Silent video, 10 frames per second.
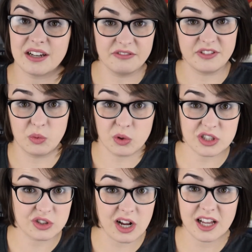If you want to
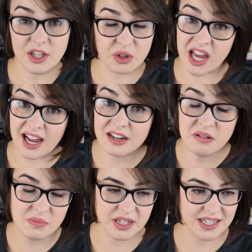try, you
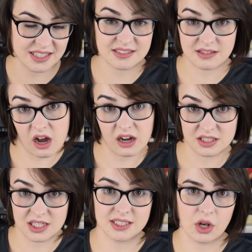can, but it's hard
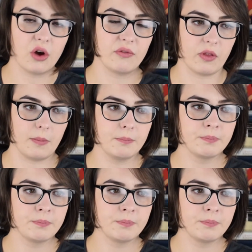and there's a lot of them.